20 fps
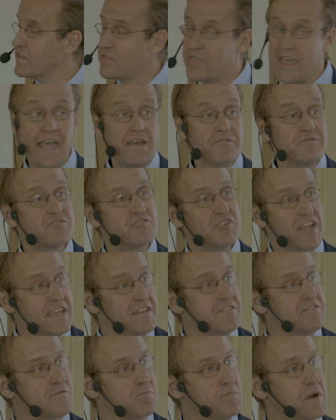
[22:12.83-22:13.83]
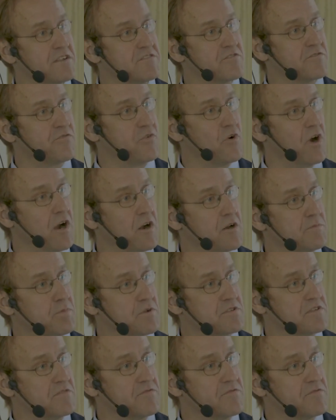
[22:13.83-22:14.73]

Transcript: They haven't changed much for output